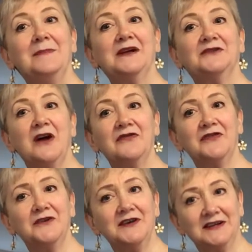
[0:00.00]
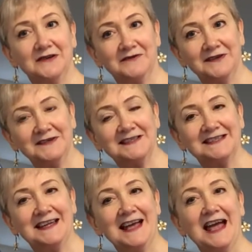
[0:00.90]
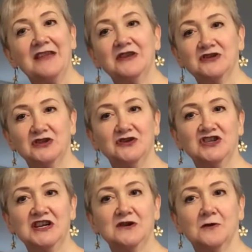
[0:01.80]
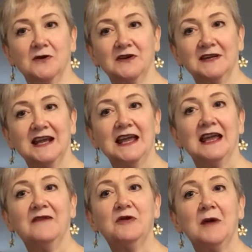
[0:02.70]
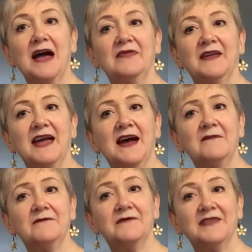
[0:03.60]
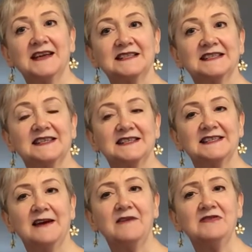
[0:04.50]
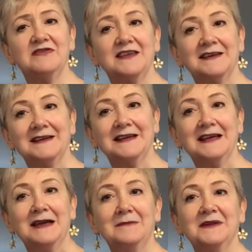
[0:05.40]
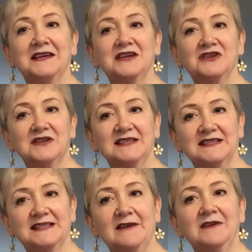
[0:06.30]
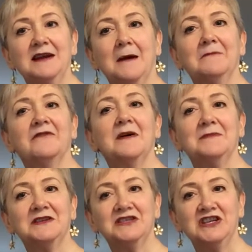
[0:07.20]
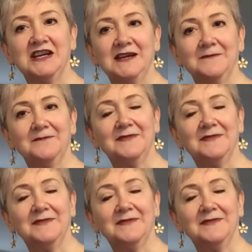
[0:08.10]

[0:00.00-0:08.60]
Build on third intervals, and there's your G chord. If you add the F, that's the 7th, because it's 7 up from the G.